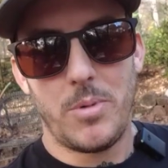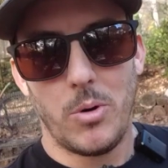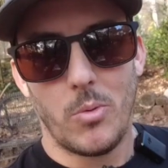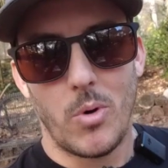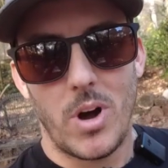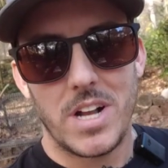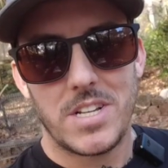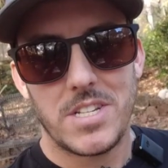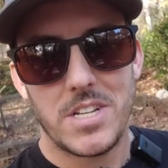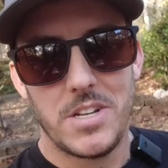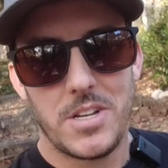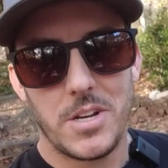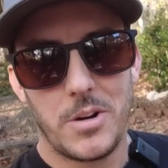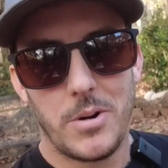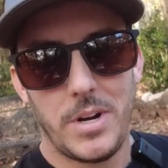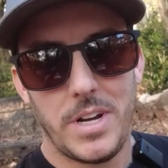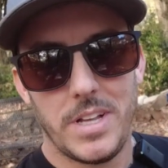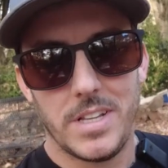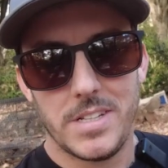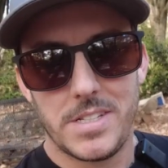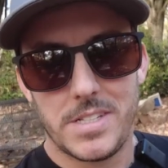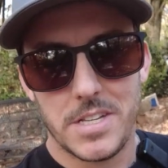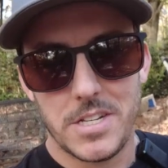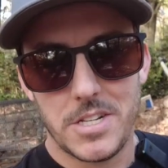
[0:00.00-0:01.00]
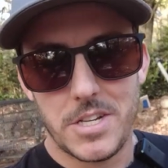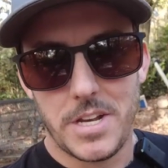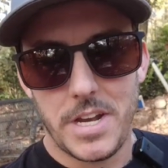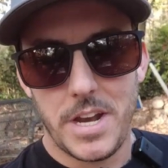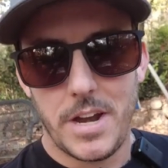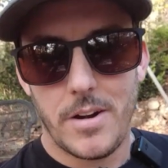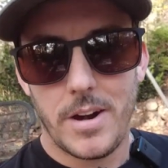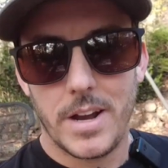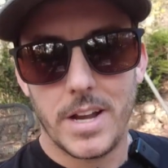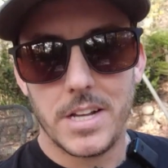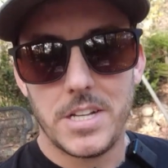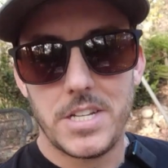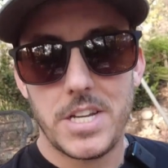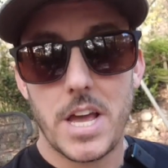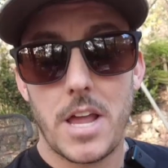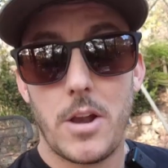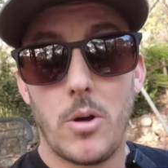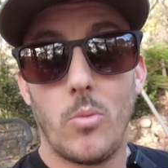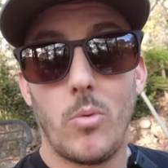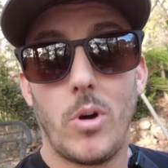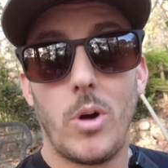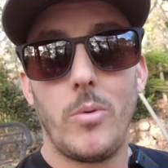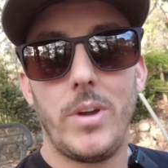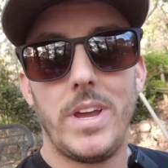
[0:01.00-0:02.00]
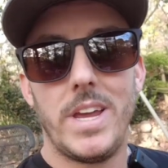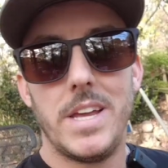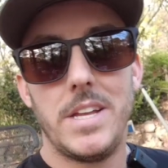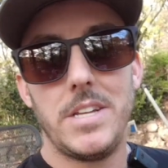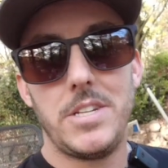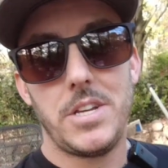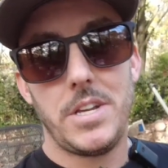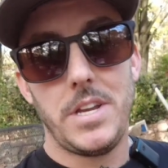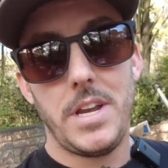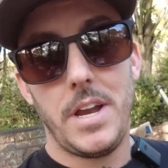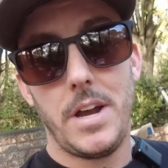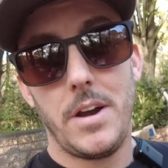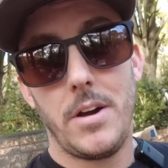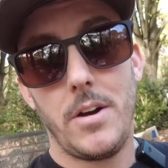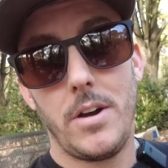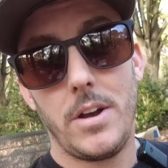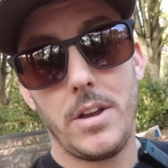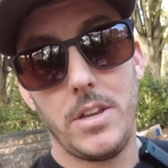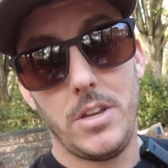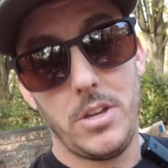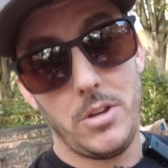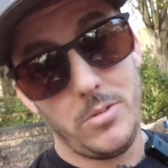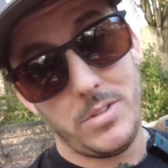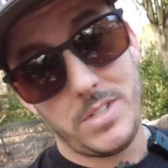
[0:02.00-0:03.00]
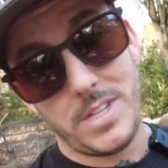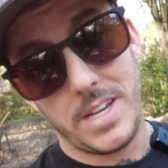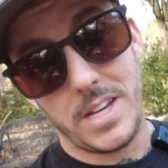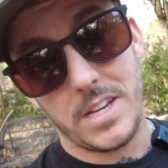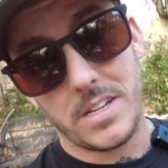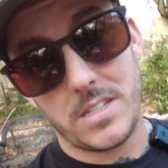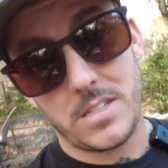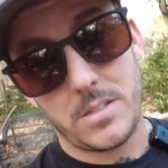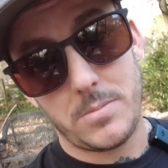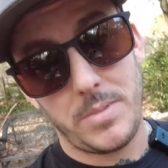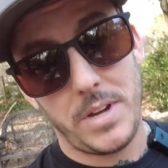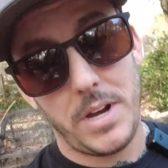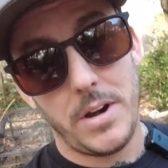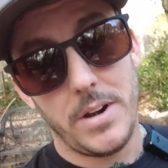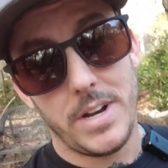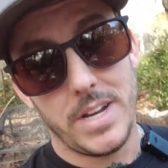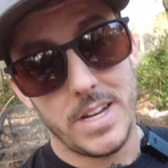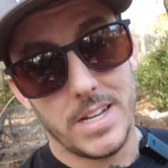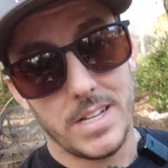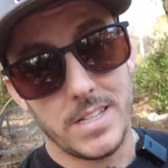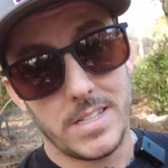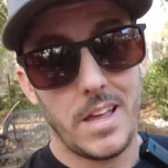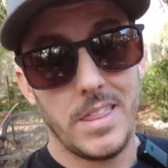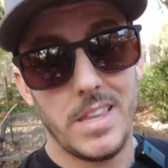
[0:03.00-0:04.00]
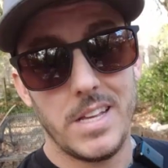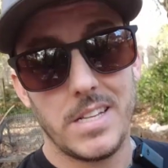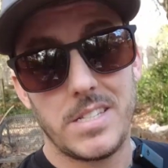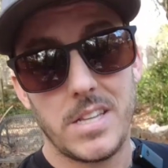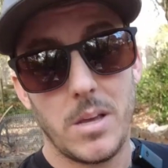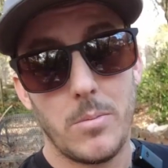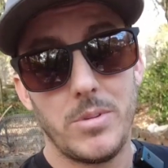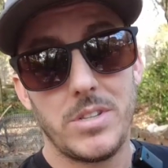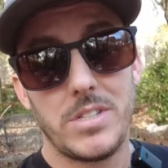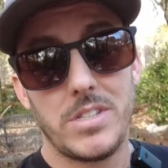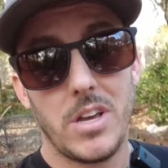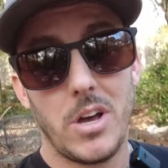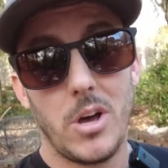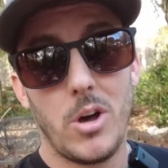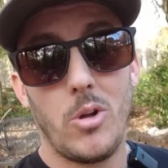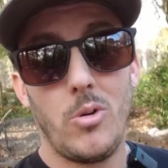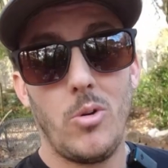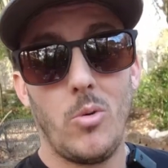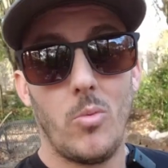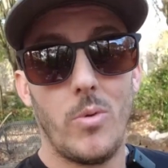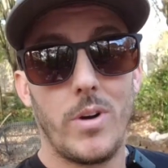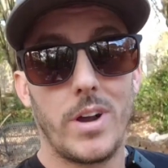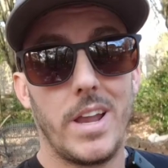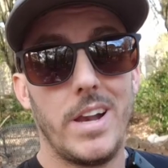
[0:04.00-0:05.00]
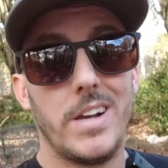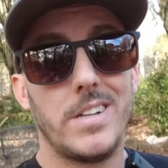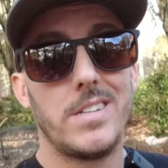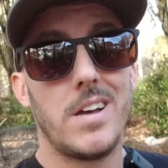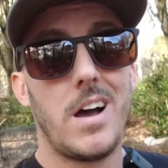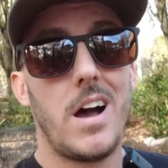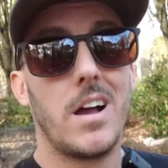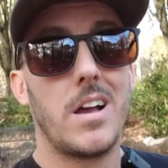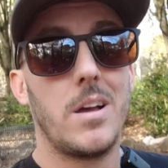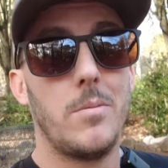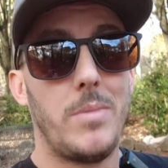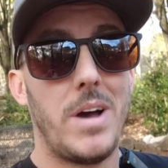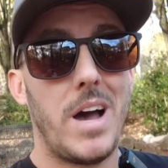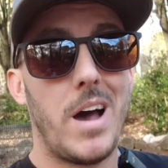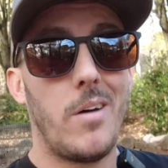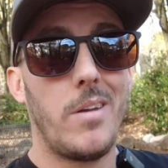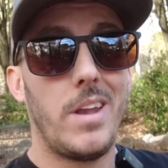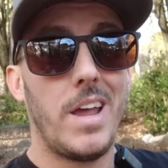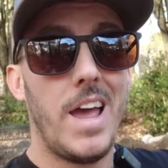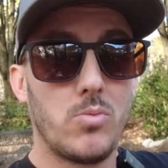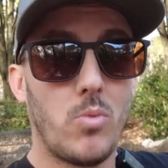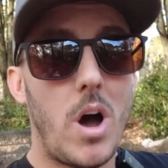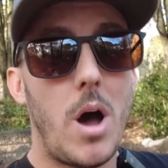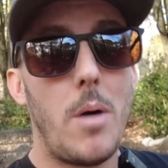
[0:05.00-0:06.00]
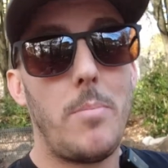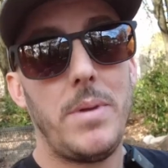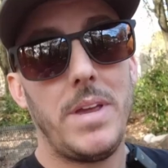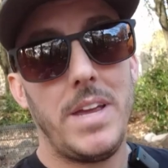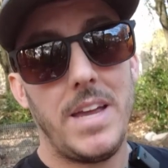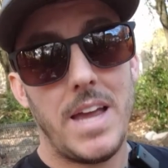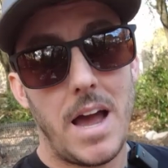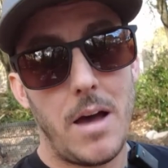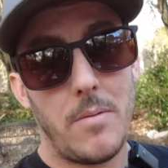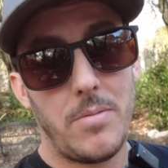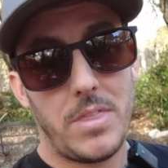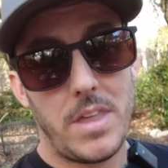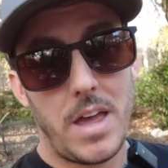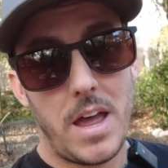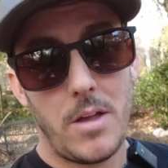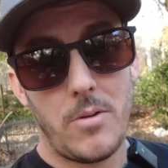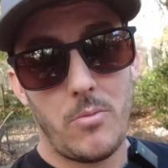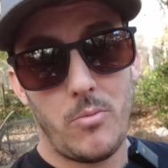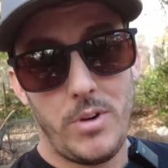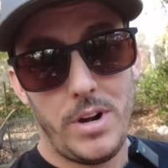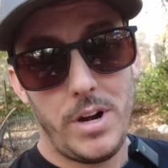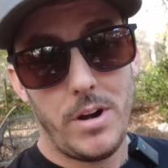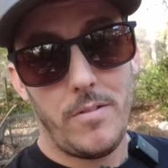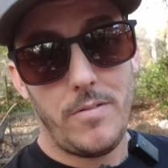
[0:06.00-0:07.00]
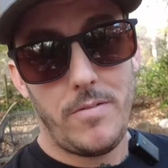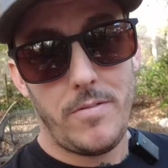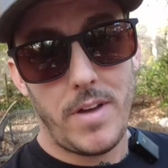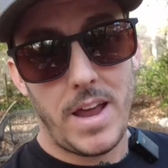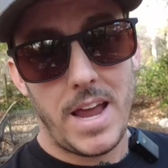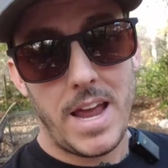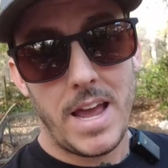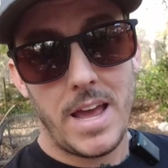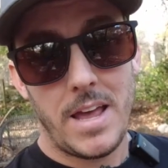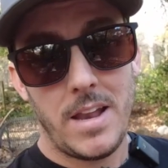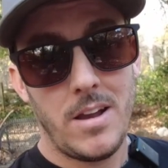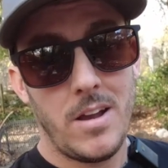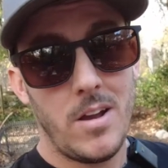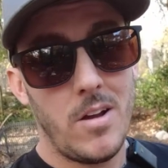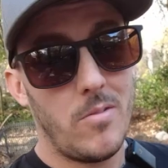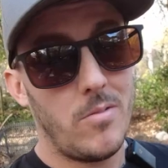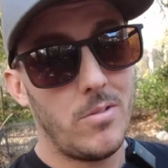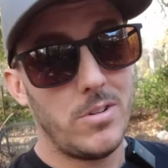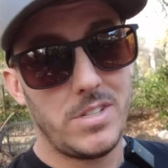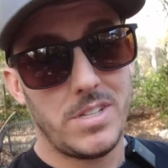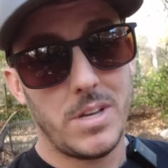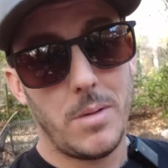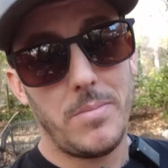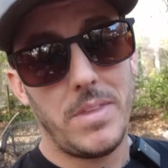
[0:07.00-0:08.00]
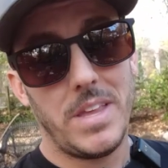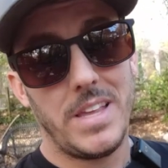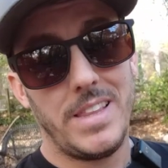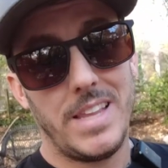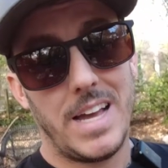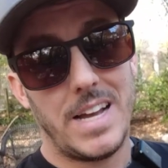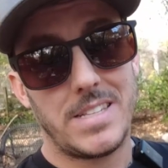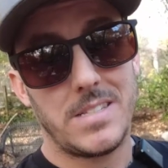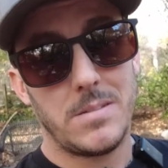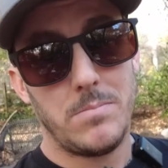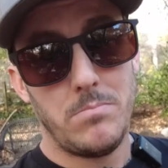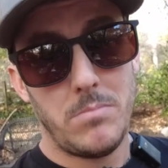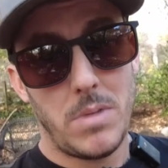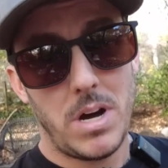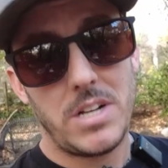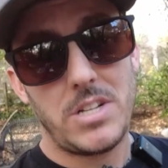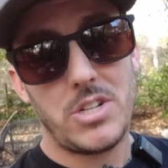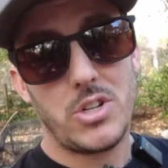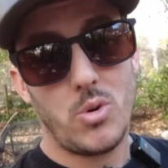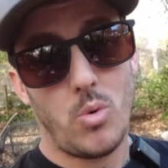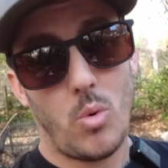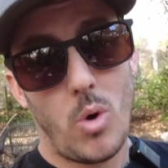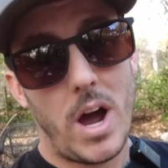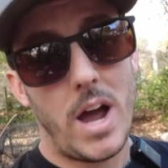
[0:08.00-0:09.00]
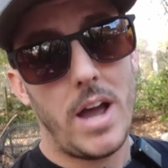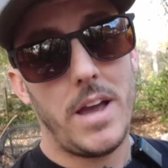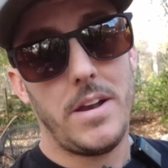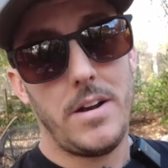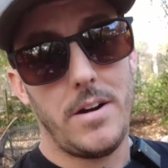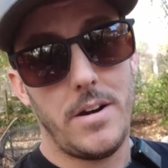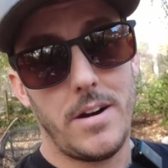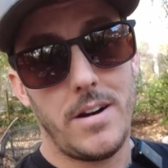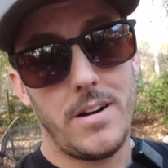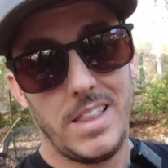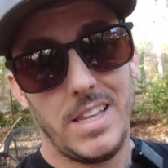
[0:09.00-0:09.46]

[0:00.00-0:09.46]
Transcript: You're watching Degreeless Engineering, a channel where we engineer using experience. On this episode, we're going to talk about swapping out that rear fan for something that's much quieter.